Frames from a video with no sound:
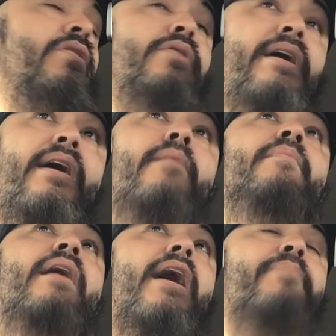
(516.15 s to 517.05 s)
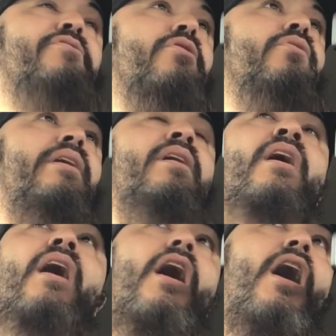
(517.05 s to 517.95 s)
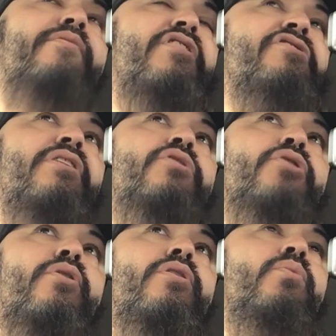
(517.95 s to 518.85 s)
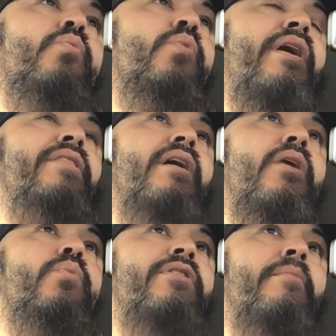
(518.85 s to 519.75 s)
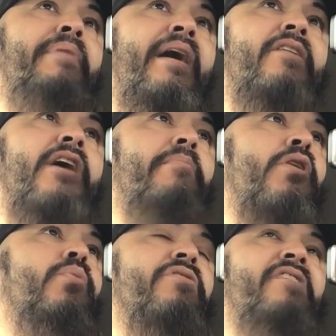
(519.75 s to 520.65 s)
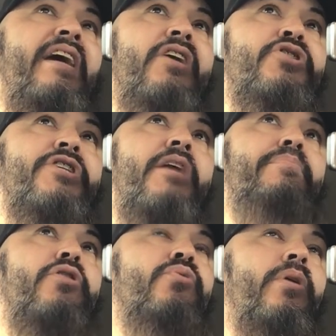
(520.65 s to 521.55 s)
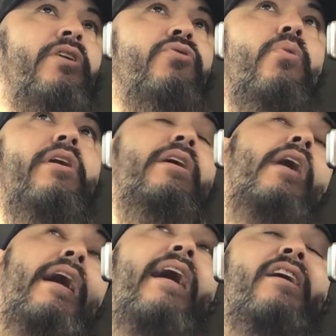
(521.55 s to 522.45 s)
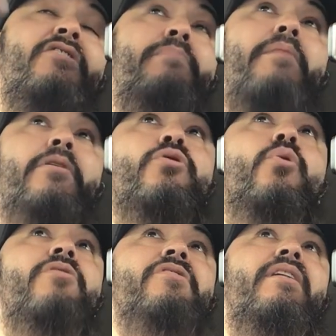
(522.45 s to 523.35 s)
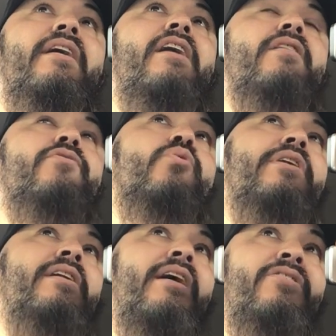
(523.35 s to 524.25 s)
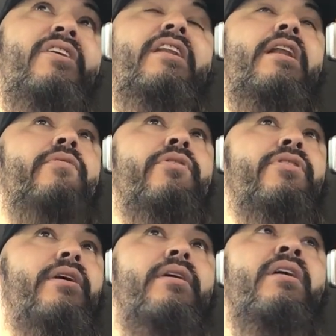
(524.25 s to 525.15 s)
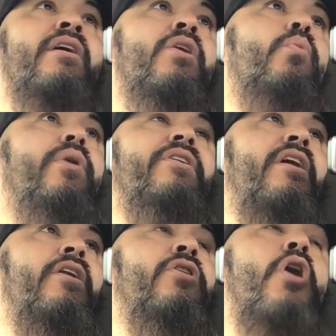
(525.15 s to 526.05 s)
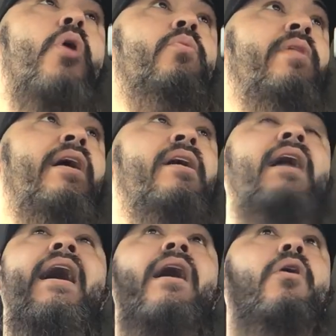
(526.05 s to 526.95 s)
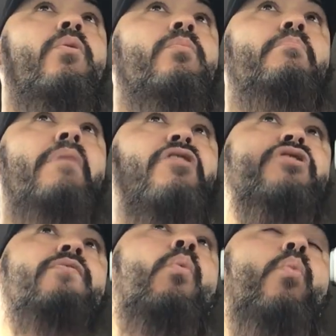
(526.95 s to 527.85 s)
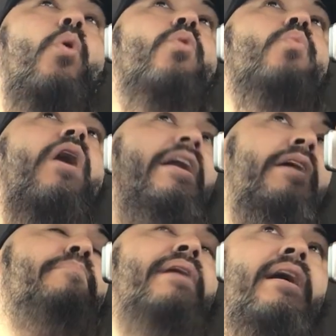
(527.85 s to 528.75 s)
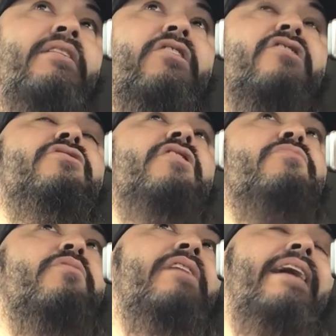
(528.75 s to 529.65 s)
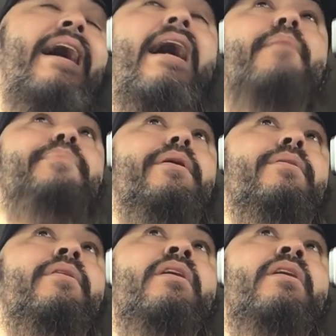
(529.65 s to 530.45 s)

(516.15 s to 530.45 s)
Yeah, absolutely. Obviously, during when the pandemic was taking shape in 2020, I guess maybe towards the end of 2019 and everything, we didn't know that how much of a worldwide impact that this was going to happen.